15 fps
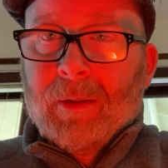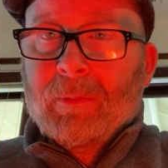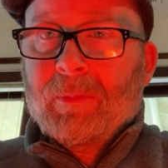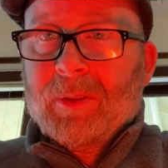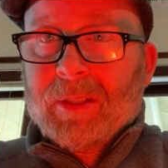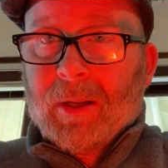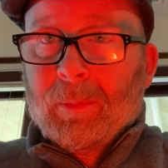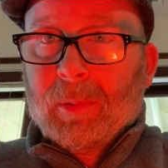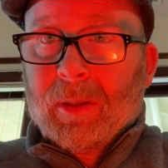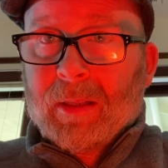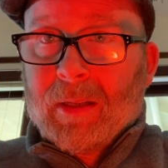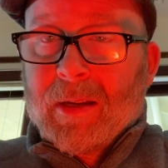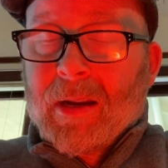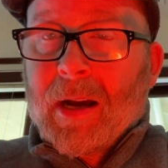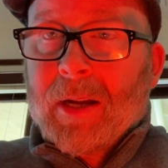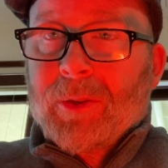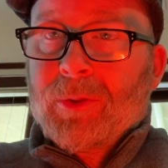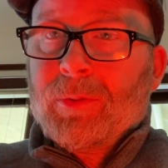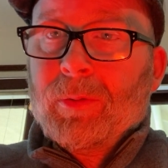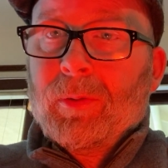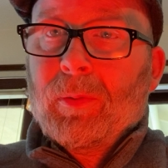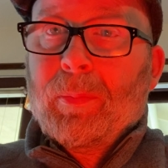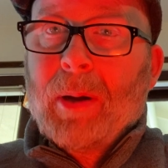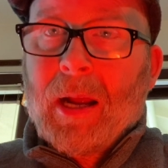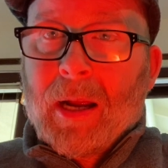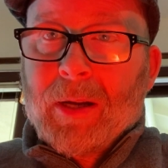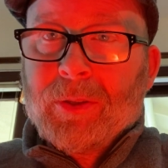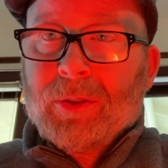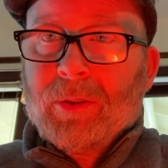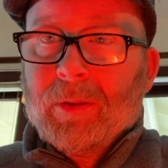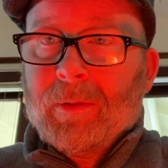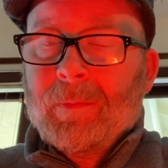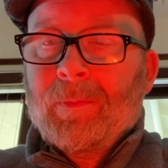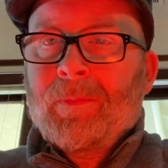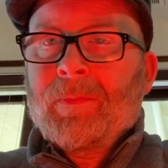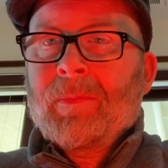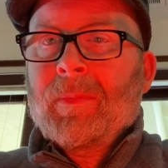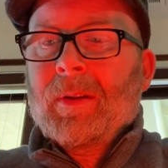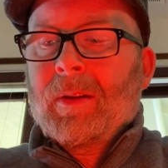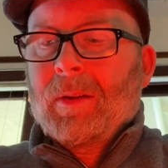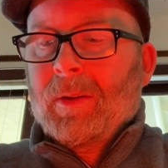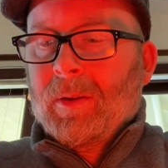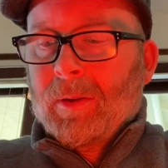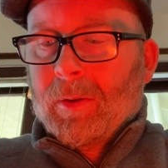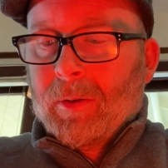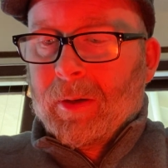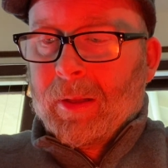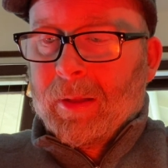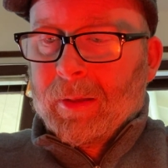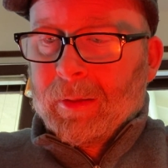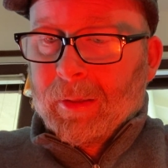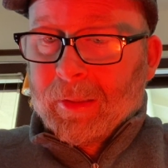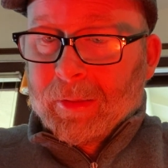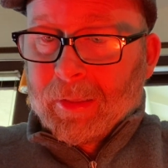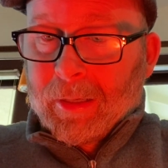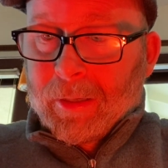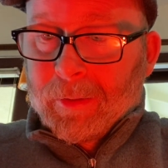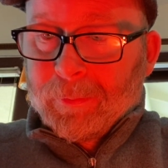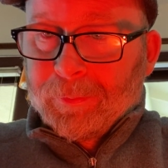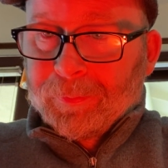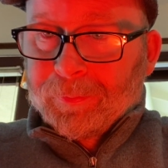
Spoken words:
resembling natural passion or anything like that.